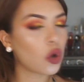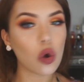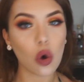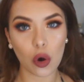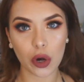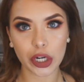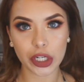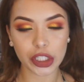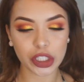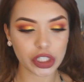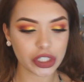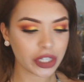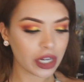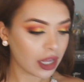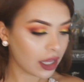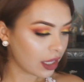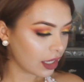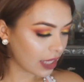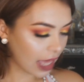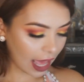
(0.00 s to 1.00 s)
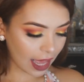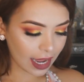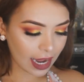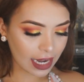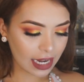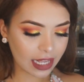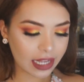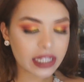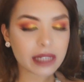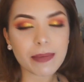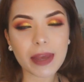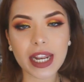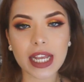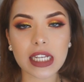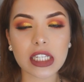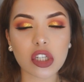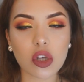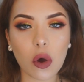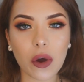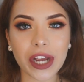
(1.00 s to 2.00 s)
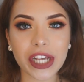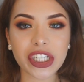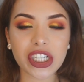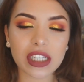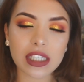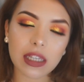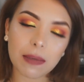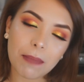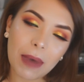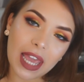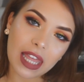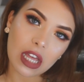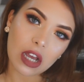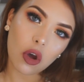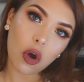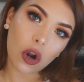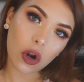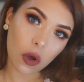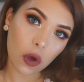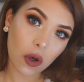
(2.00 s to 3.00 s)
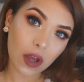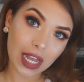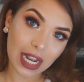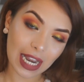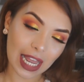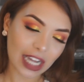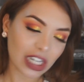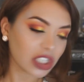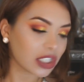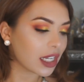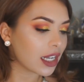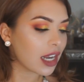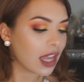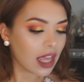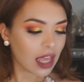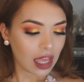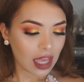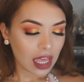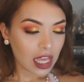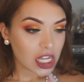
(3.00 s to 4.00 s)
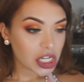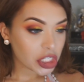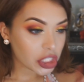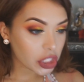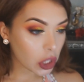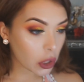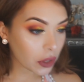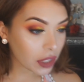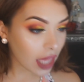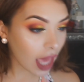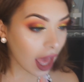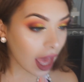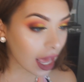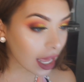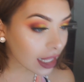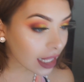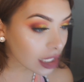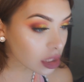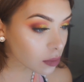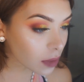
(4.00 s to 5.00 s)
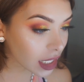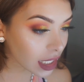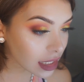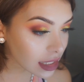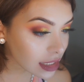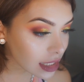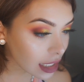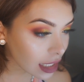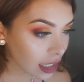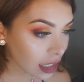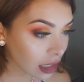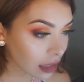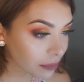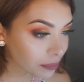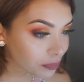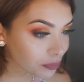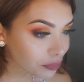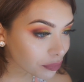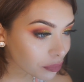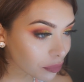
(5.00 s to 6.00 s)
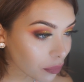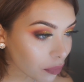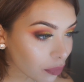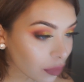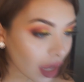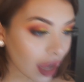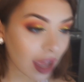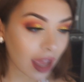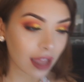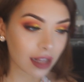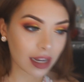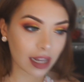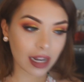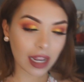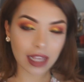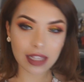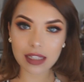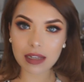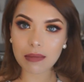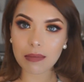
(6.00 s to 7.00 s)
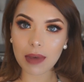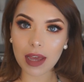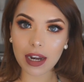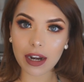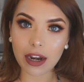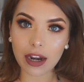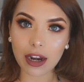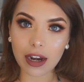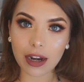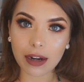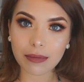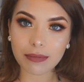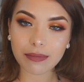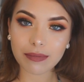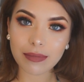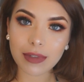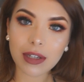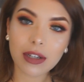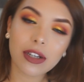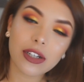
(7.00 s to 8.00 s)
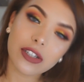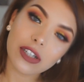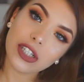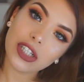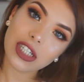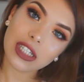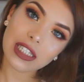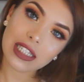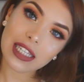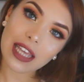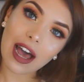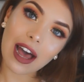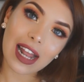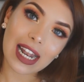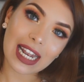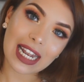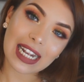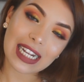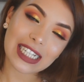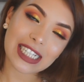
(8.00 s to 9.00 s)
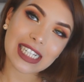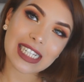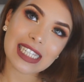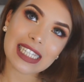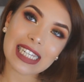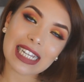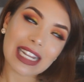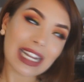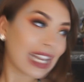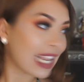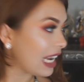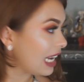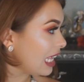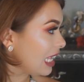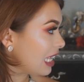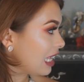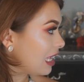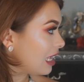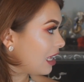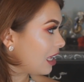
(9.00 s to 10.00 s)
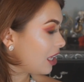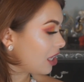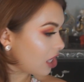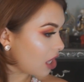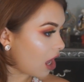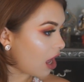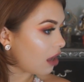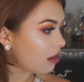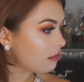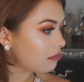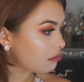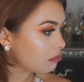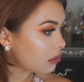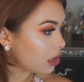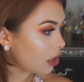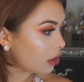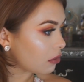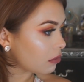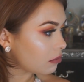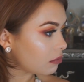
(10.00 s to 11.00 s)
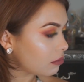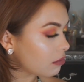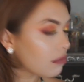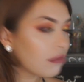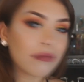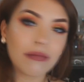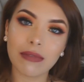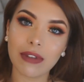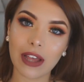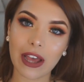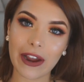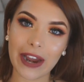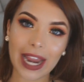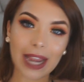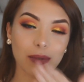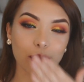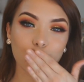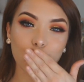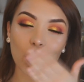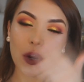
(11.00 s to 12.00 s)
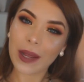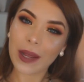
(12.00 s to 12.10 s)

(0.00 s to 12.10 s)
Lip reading: Gorge. Yeah, Kylie Cosmetics Gorge. It's a By the Coco collection. So yeah, that's what I did, and I liked it better. So just letting y'all know. All right,